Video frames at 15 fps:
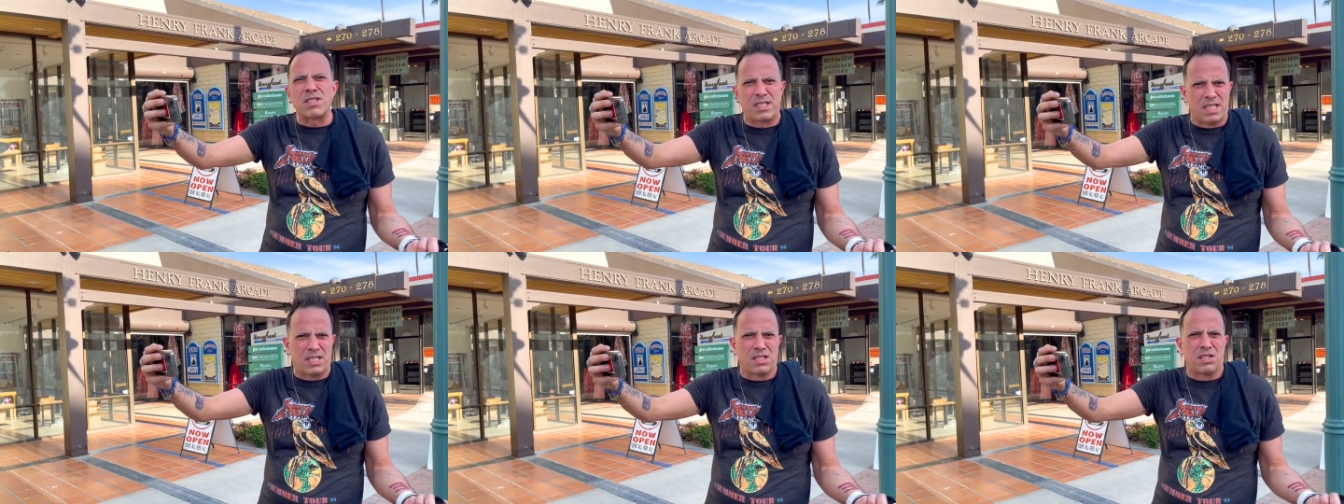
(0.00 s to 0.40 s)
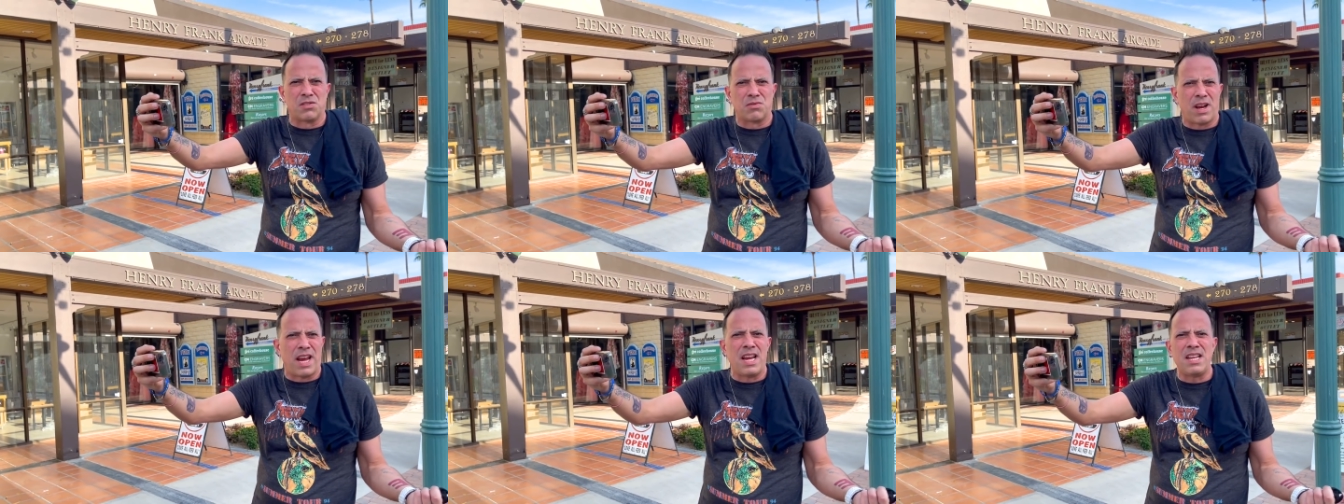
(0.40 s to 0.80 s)
Same
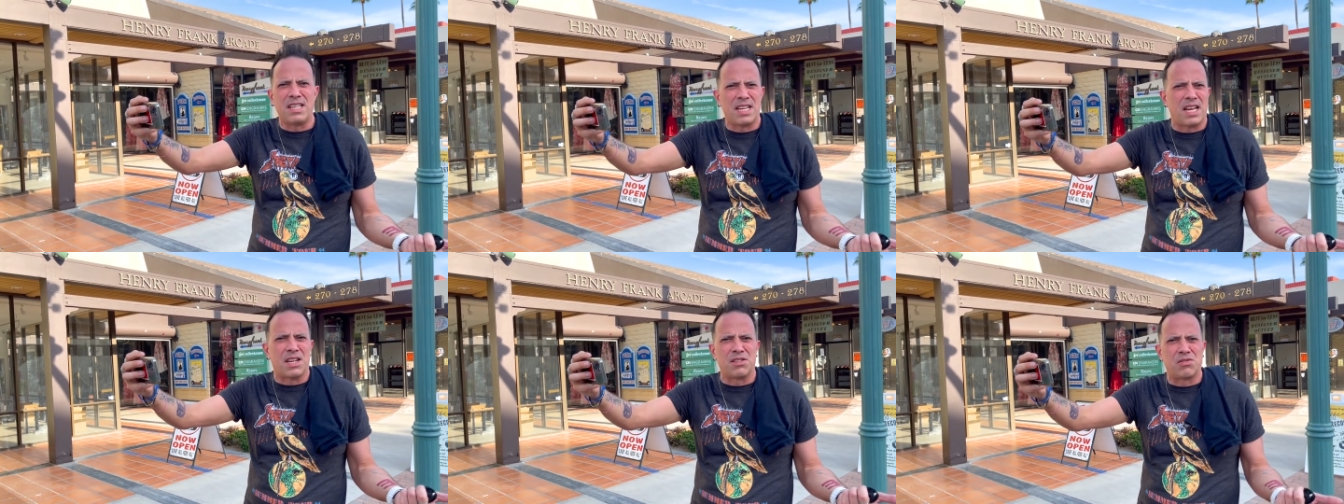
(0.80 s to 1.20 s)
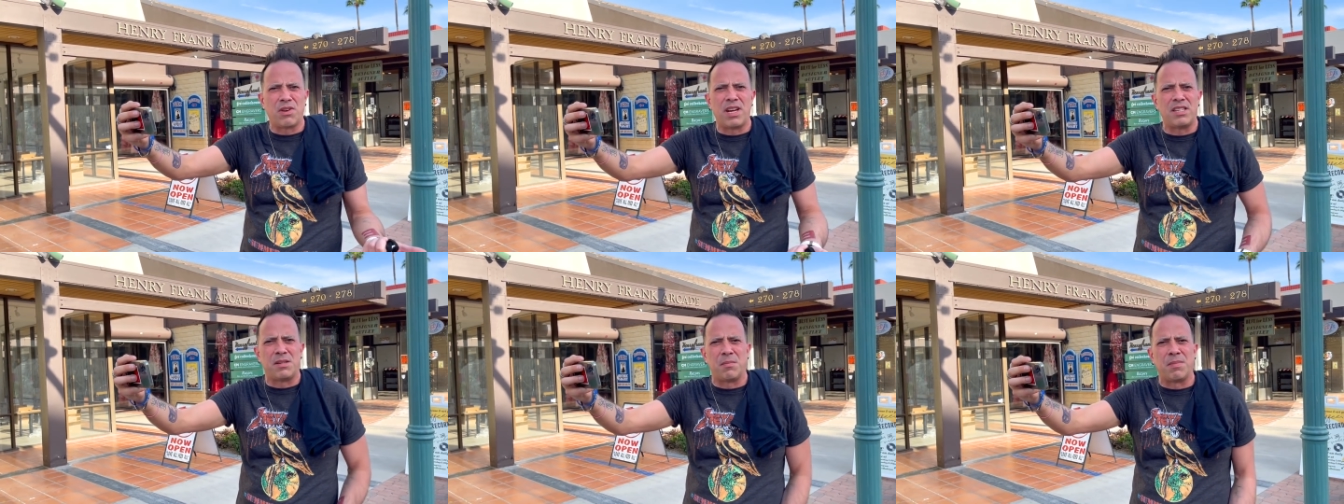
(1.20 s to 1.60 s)
thing, yeah,
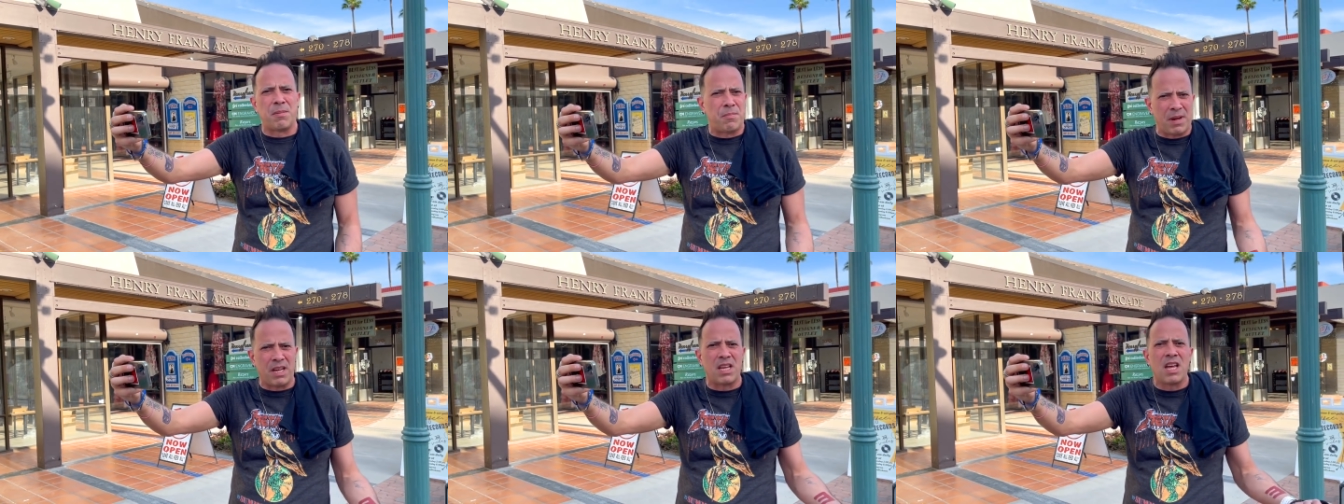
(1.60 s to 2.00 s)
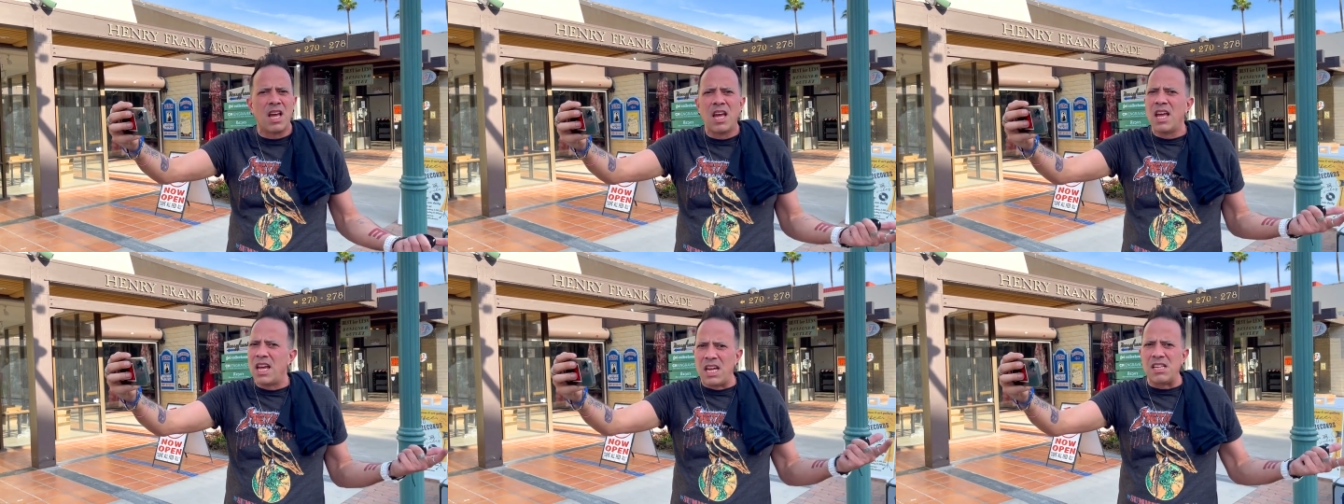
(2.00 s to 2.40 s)
same thing.
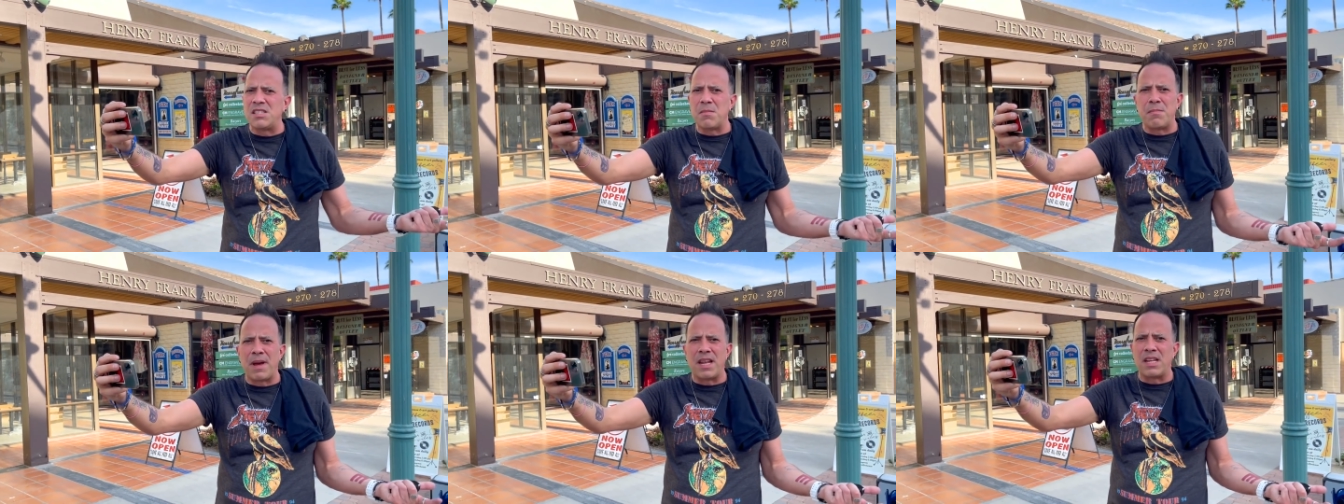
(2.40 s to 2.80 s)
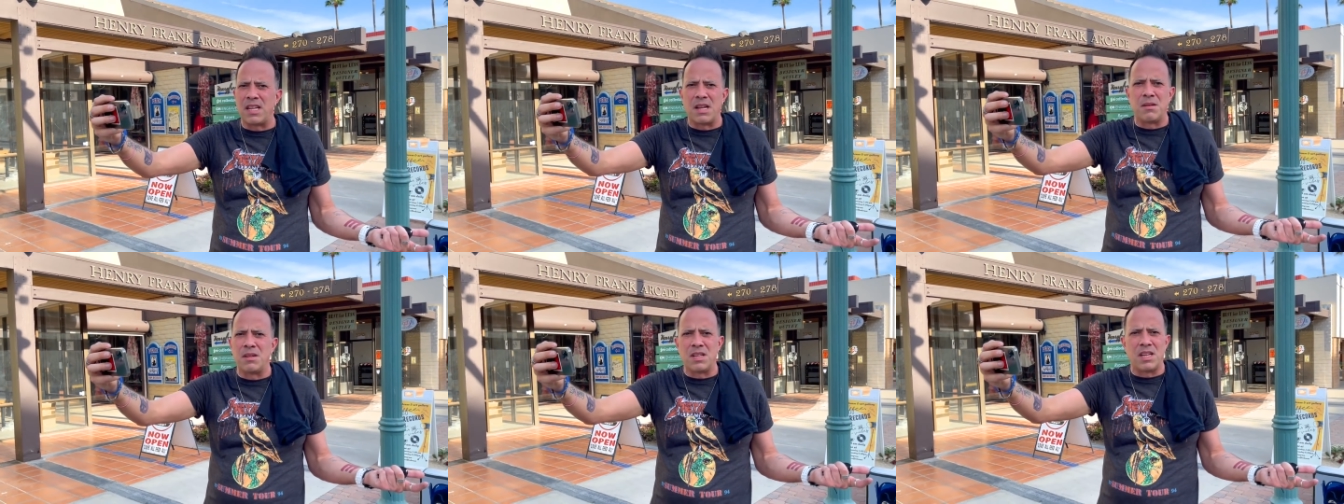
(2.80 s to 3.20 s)
Now both
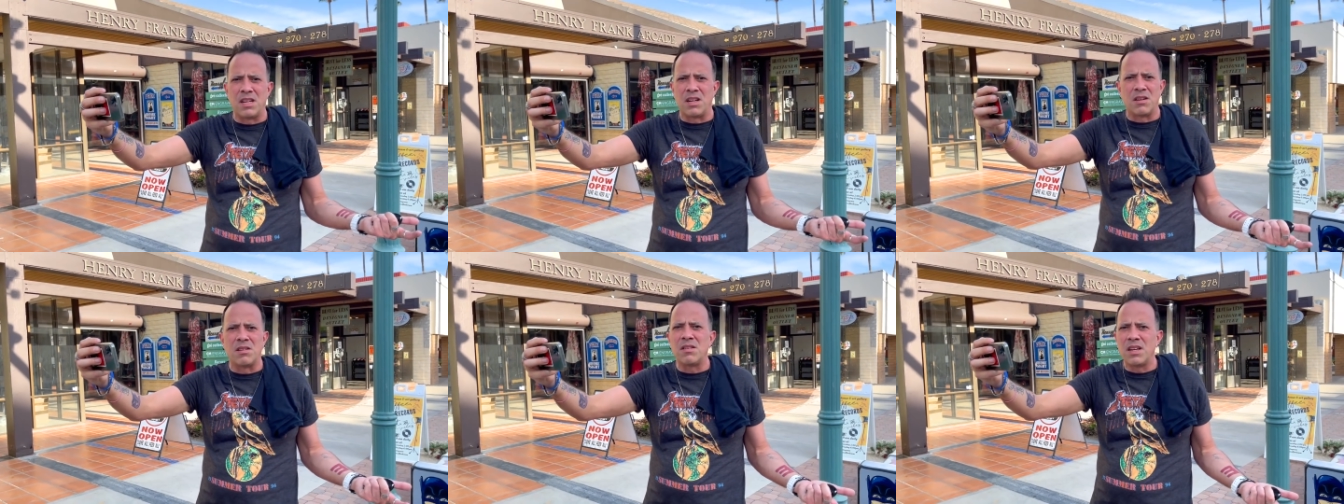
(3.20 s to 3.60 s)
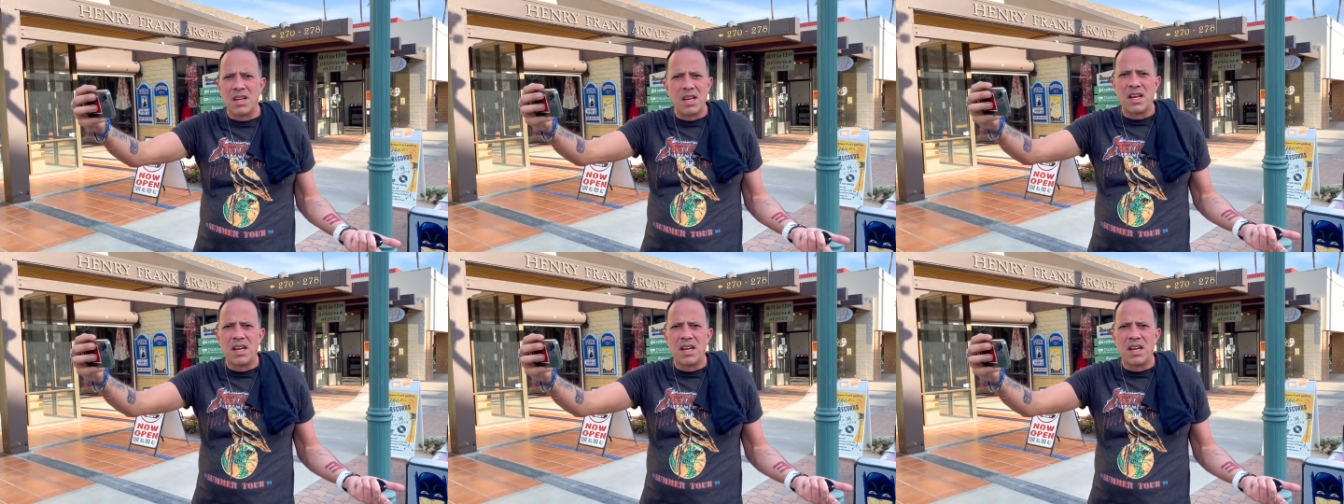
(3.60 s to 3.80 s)
are classics.